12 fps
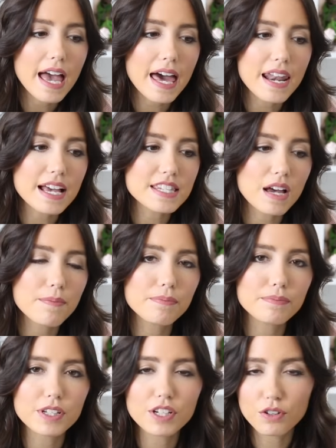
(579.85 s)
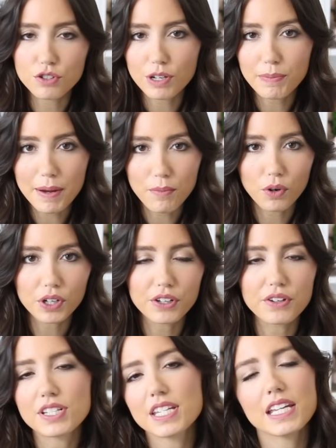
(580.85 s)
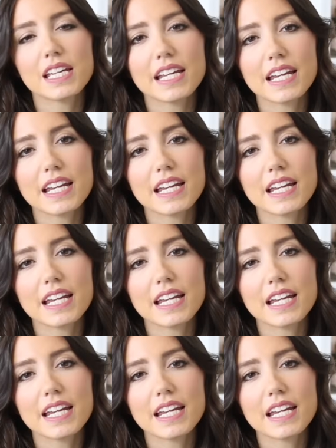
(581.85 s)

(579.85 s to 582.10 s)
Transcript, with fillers: And as I'm, you know, doing my morning routine,